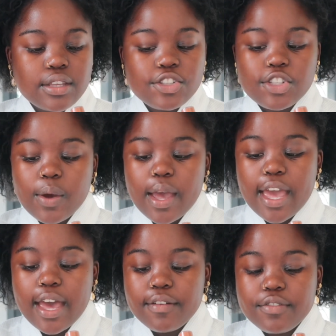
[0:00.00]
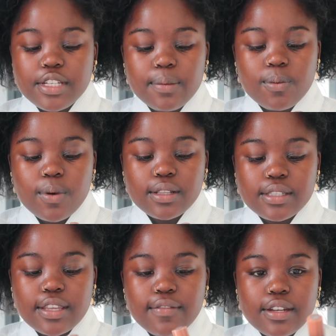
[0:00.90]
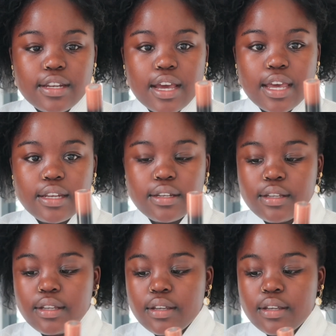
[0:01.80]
So I have Deep 179,